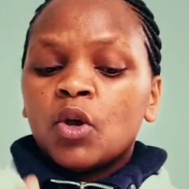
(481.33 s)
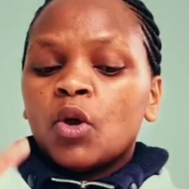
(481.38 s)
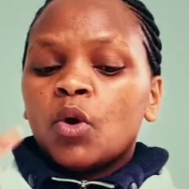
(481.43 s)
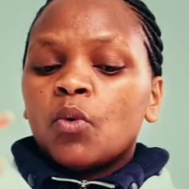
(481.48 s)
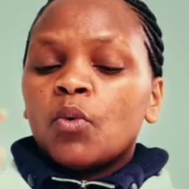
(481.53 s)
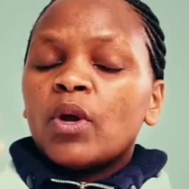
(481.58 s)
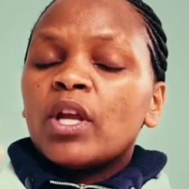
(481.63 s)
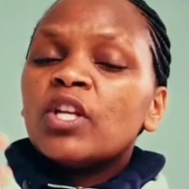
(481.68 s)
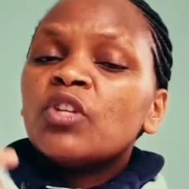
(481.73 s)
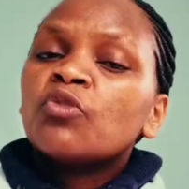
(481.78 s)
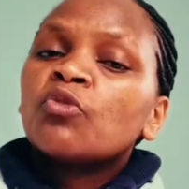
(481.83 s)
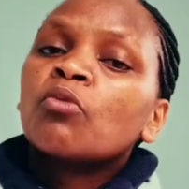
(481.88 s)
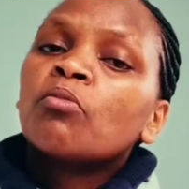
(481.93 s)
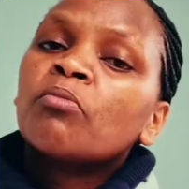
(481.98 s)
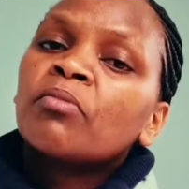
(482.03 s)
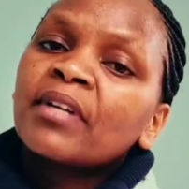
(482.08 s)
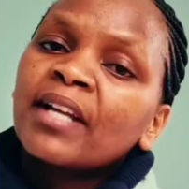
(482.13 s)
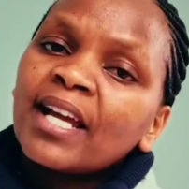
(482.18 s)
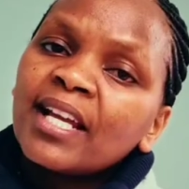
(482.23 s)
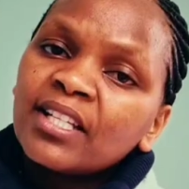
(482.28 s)
when you
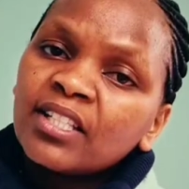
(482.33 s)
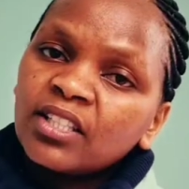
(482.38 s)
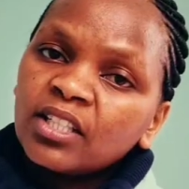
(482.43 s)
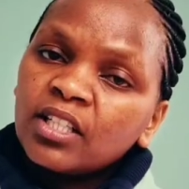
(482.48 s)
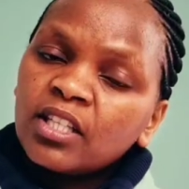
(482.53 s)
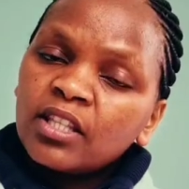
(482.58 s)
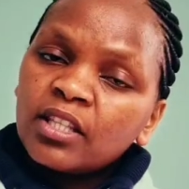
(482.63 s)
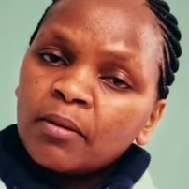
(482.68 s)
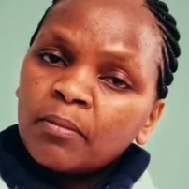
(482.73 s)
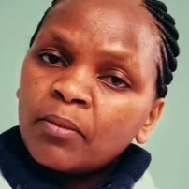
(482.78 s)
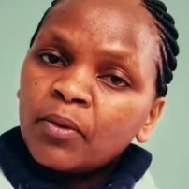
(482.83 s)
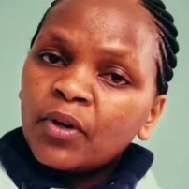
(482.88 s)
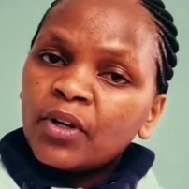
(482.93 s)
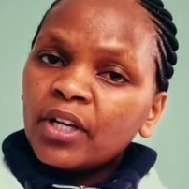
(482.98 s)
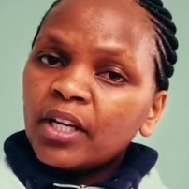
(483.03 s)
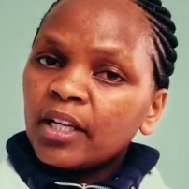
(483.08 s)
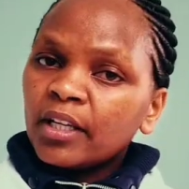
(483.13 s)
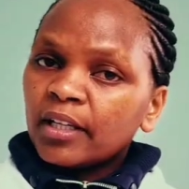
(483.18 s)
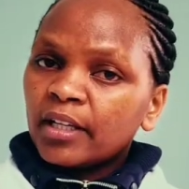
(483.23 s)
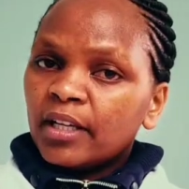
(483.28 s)
brush in the
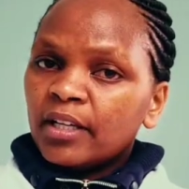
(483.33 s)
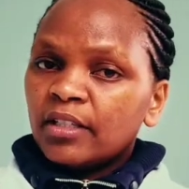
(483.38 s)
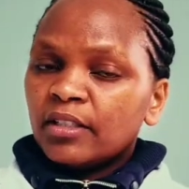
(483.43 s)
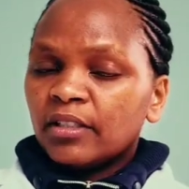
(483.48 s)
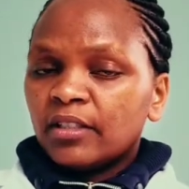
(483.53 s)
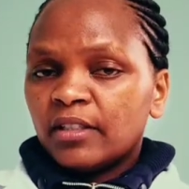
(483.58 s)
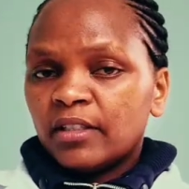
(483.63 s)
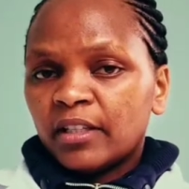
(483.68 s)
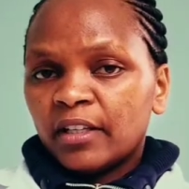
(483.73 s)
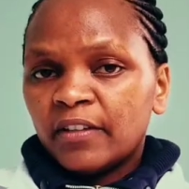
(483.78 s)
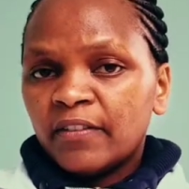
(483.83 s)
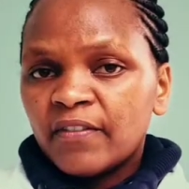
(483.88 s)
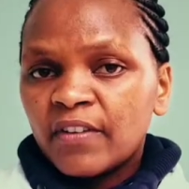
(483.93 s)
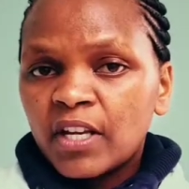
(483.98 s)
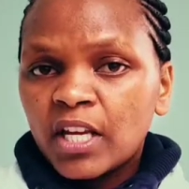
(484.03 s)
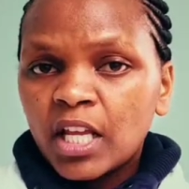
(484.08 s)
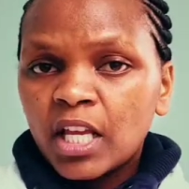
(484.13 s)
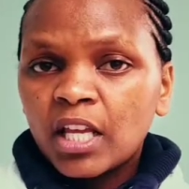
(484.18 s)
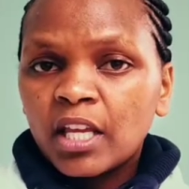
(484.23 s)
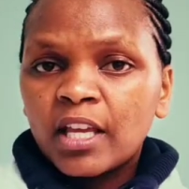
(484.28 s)
morning and in the
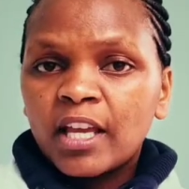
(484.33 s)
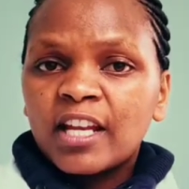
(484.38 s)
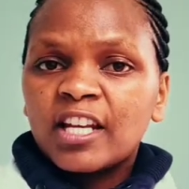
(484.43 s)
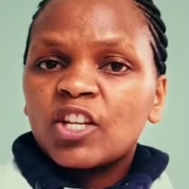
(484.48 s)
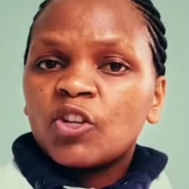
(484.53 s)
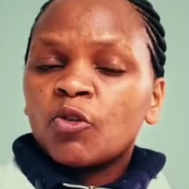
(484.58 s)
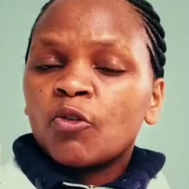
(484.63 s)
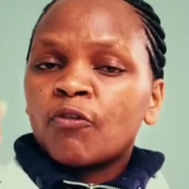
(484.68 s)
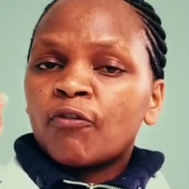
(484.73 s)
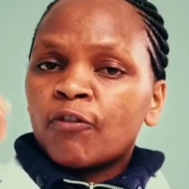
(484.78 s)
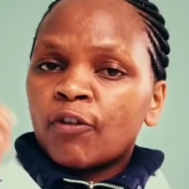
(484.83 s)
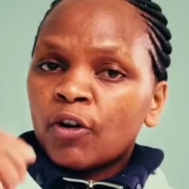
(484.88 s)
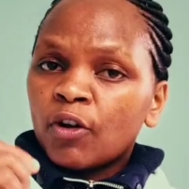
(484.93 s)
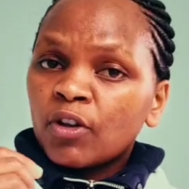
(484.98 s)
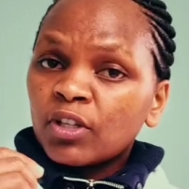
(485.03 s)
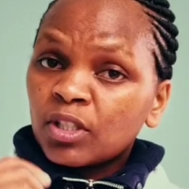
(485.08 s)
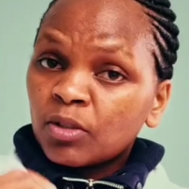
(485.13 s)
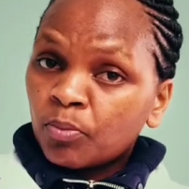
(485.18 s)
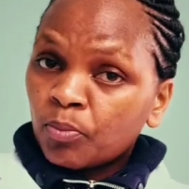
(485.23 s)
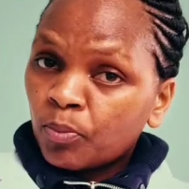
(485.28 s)
evening and you
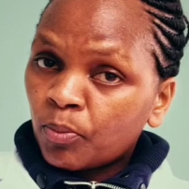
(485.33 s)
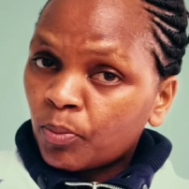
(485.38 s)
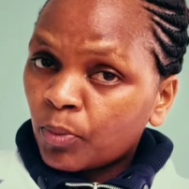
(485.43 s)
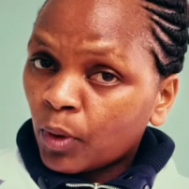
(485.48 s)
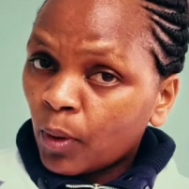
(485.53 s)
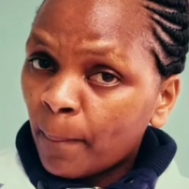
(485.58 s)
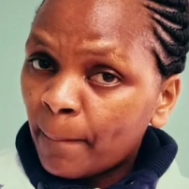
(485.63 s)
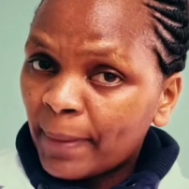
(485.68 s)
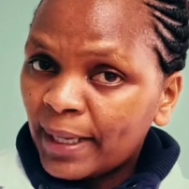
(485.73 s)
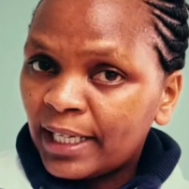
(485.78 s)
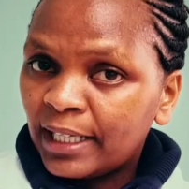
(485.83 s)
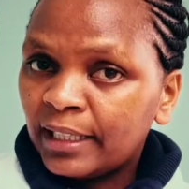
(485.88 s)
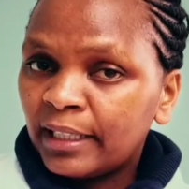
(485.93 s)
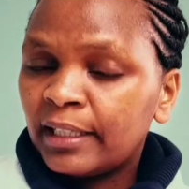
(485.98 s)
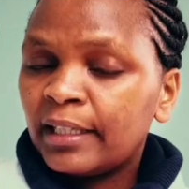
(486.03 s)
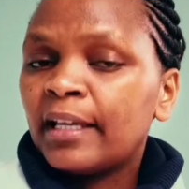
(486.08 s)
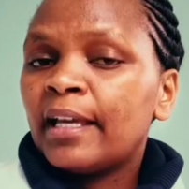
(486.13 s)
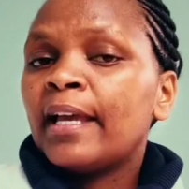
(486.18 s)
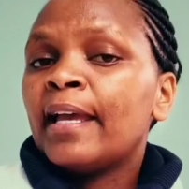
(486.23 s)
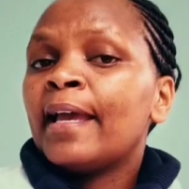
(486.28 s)
floss properly
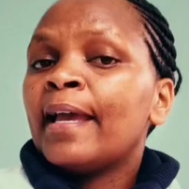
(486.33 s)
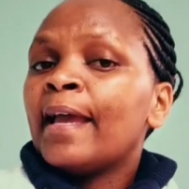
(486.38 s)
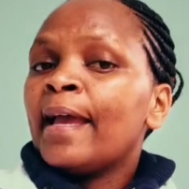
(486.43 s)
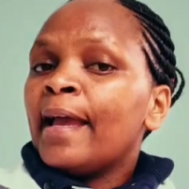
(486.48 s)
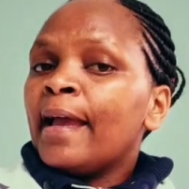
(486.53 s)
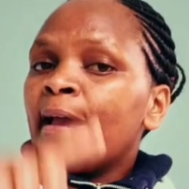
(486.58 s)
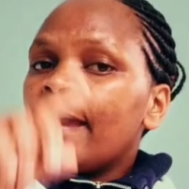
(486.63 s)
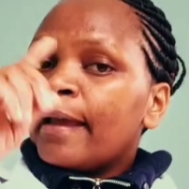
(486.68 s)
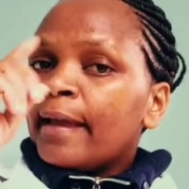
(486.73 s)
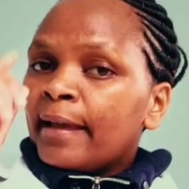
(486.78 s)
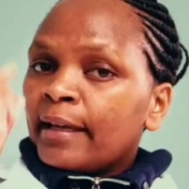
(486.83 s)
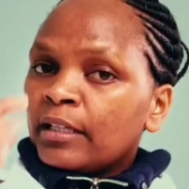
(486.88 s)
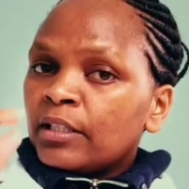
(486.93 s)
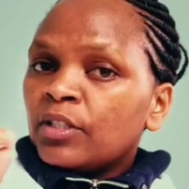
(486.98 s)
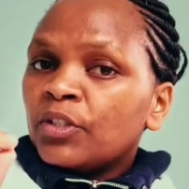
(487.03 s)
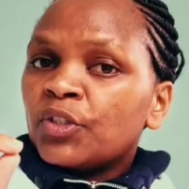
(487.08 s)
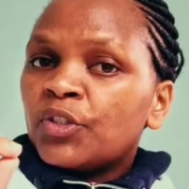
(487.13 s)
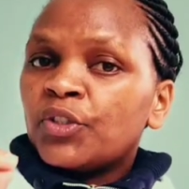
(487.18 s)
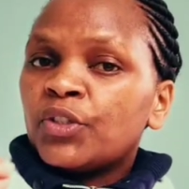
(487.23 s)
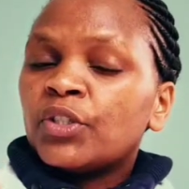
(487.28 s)

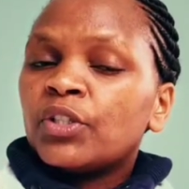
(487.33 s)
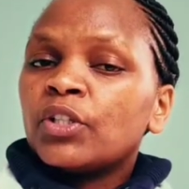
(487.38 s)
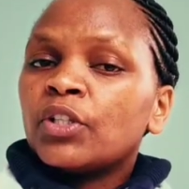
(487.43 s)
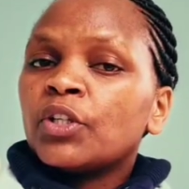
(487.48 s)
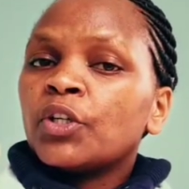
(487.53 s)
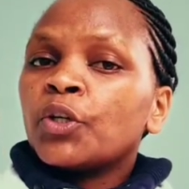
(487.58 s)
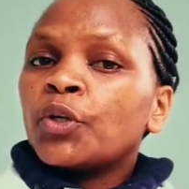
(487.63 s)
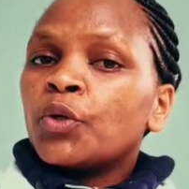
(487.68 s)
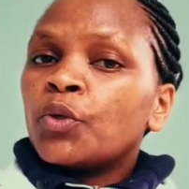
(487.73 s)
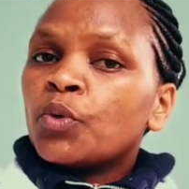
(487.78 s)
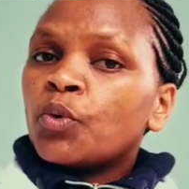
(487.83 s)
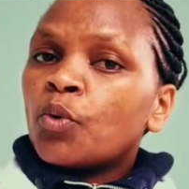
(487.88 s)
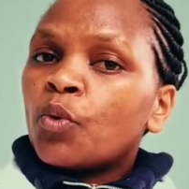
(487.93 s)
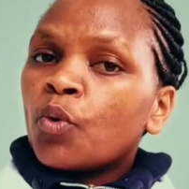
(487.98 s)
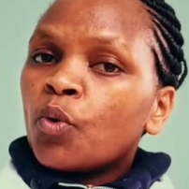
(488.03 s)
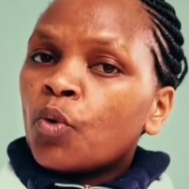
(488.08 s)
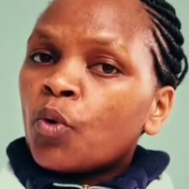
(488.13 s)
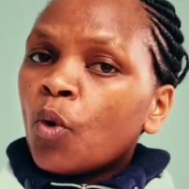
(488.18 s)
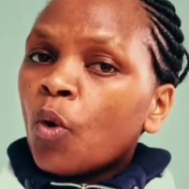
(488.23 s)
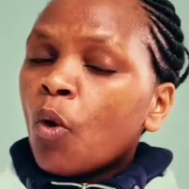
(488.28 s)
and
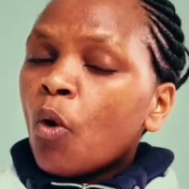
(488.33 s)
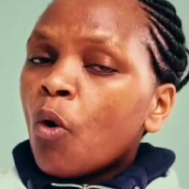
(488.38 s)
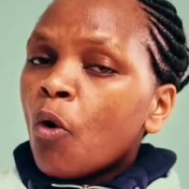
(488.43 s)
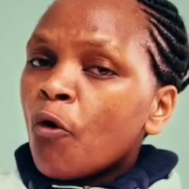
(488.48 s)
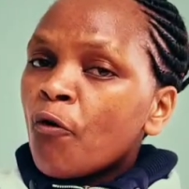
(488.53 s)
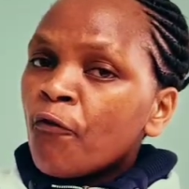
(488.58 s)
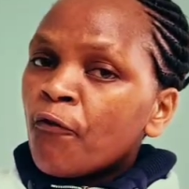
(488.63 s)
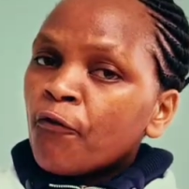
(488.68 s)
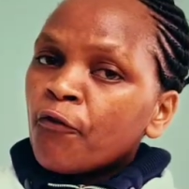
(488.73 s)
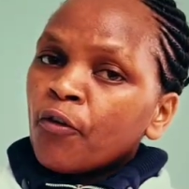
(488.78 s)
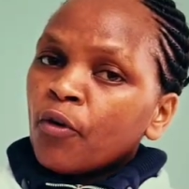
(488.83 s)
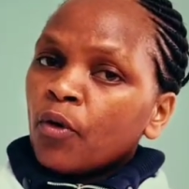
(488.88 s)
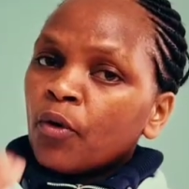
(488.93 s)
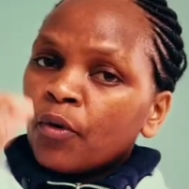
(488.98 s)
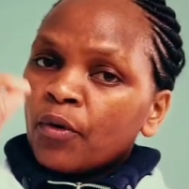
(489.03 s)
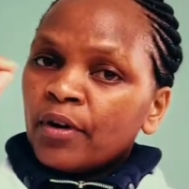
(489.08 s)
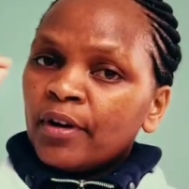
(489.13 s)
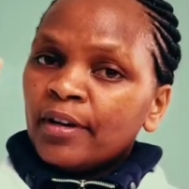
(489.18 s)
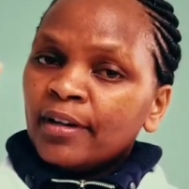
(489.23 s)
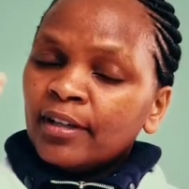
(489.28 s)
you go for
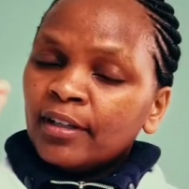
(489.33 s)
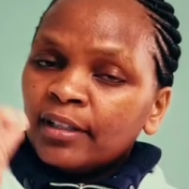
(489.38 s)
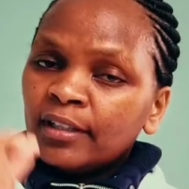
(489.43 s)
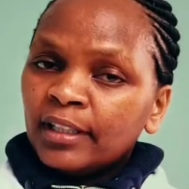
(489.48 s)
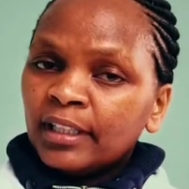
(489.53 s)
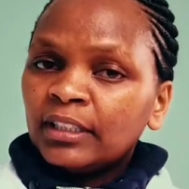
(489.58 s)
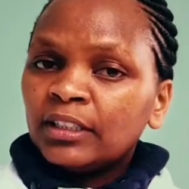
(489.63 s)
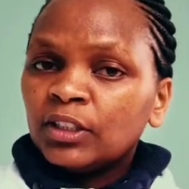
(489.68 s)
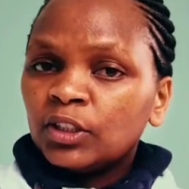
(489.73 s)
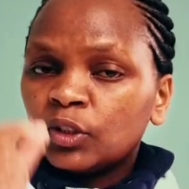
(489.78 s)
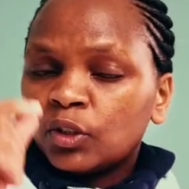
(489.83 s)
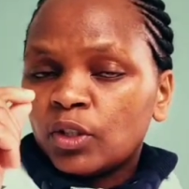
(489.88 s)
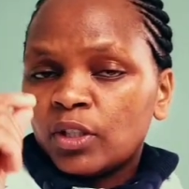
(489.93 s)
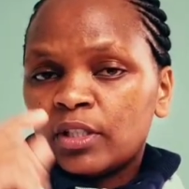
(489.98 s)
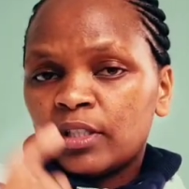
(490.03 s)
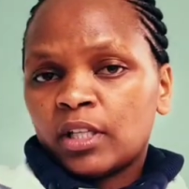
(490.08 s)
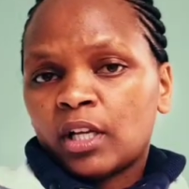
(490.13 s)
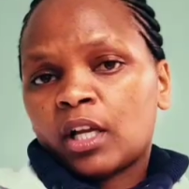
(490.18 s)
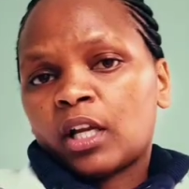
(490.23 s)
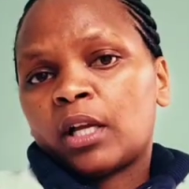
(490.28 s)
dental
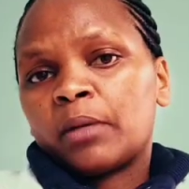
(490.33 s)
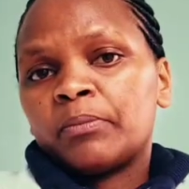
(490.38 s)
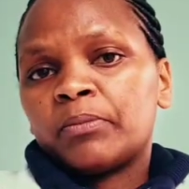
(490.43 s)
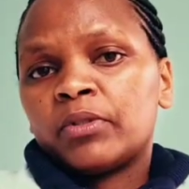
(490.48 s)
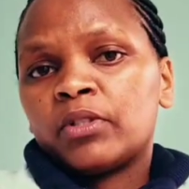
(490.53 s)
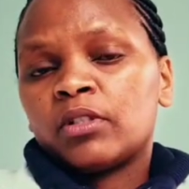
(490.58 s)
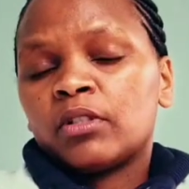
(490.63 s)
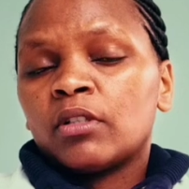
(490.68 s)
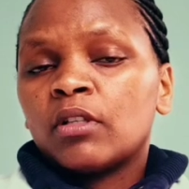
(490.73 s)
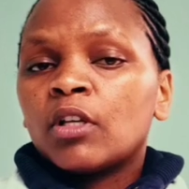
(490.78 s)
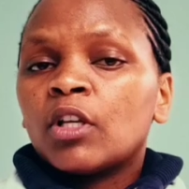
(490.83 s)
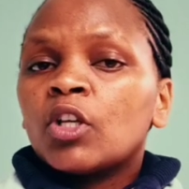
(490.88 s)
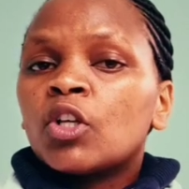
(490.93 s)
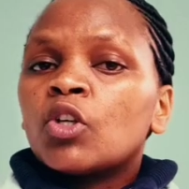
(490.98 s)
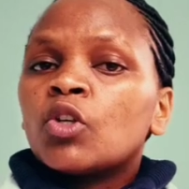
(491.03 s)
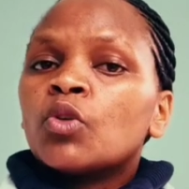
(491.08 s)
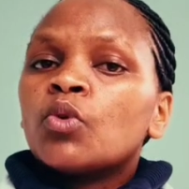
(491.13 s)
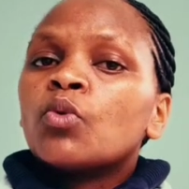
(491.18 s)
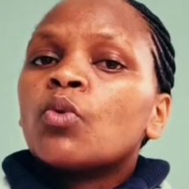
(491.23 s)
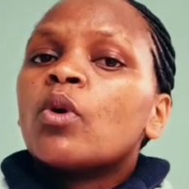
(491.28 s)
checkups,
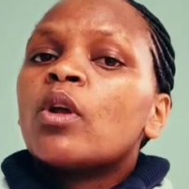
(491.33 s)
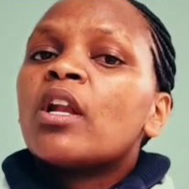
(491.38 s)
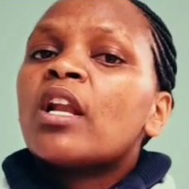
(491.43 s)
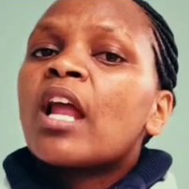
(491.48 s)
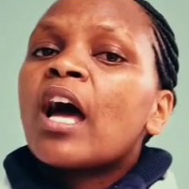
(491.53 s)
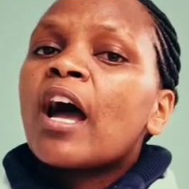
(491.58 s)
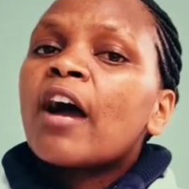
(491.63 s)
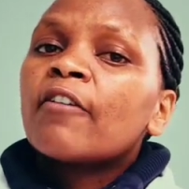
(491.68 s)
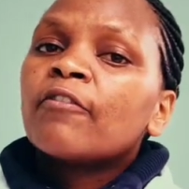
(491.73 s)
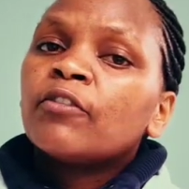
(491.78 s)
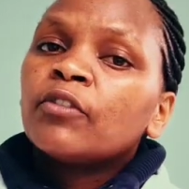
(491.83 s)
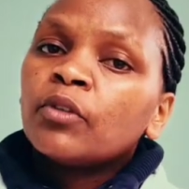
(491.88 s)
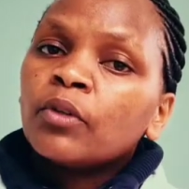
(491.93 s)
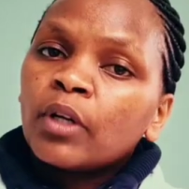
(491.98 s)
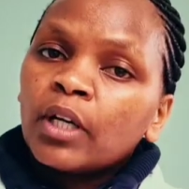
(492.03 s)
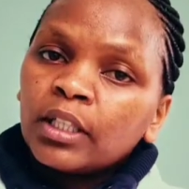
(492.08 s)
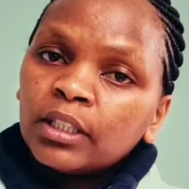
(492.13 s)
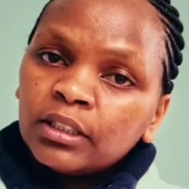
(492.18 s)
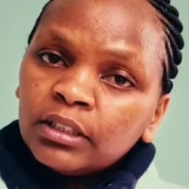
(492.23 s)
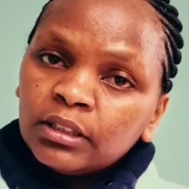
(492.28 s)
you will have your